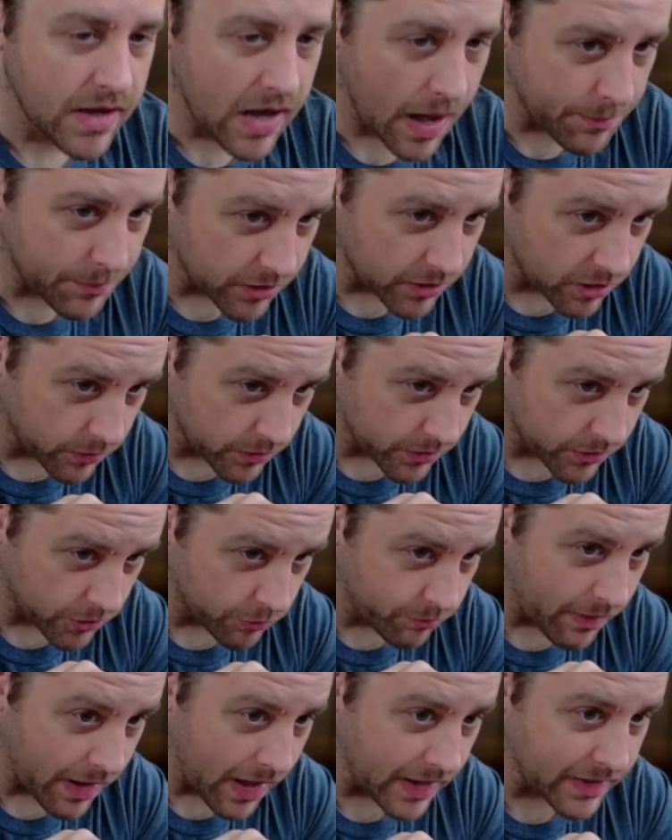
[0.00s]
I'm gonna go and go
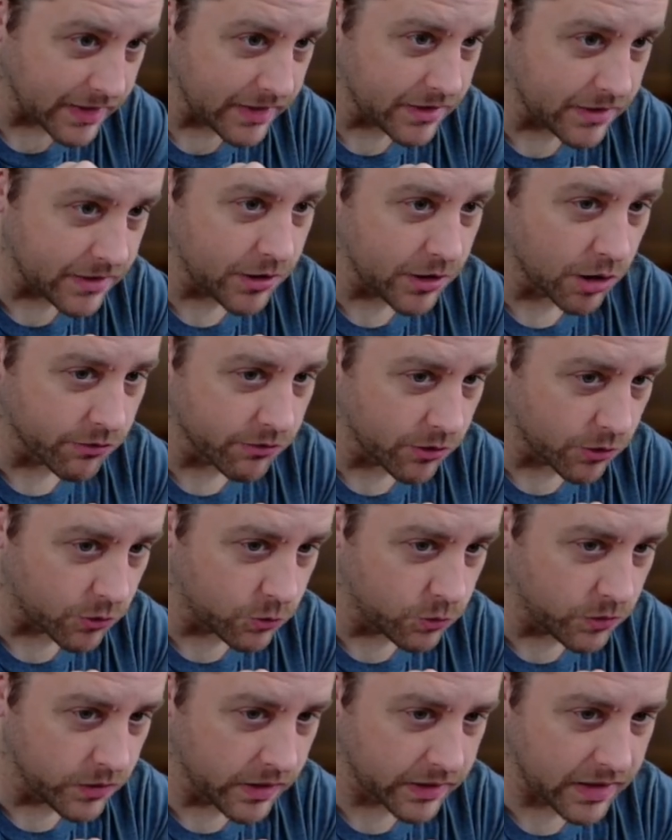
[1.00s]
back in here real
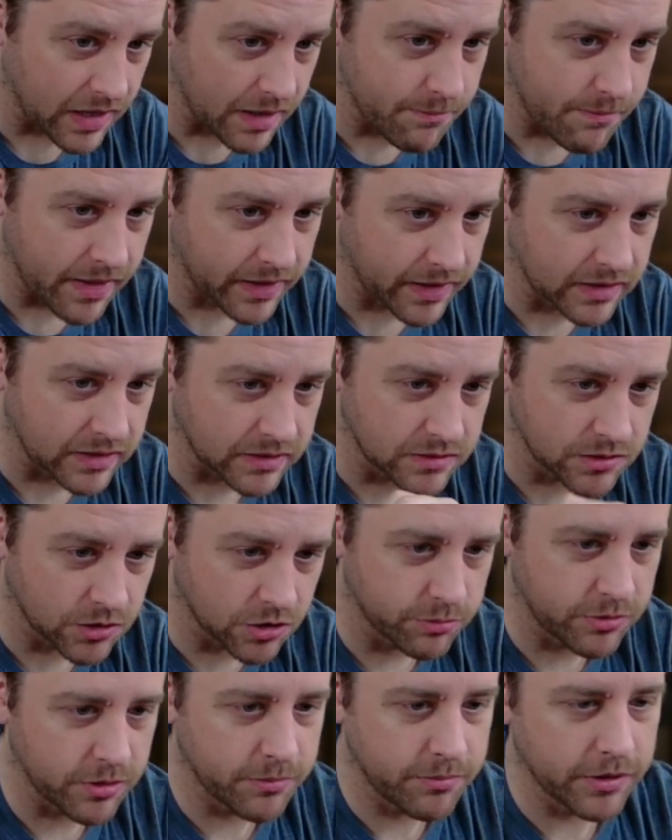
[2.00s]
quick and make it a little
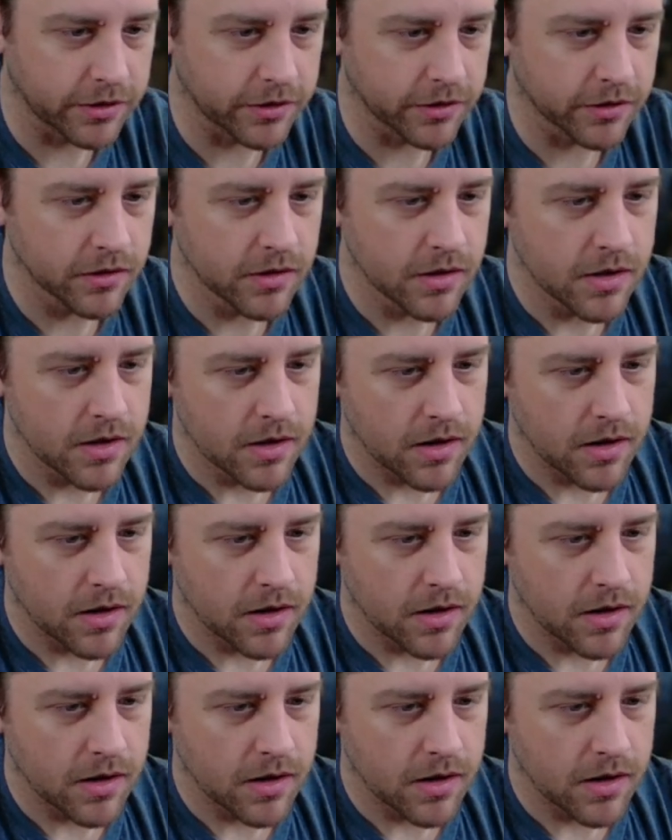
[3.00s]
bit bigger.